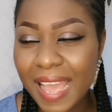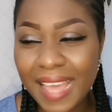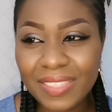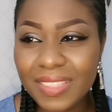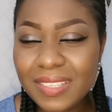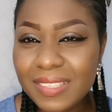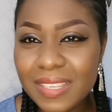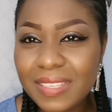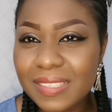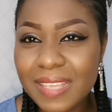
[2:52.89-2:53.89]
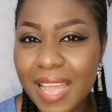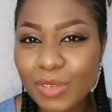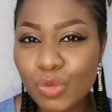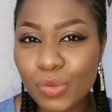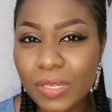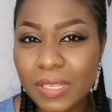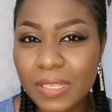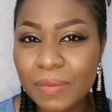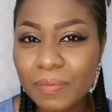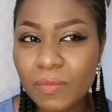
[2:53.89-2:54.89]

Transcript: and these things actually,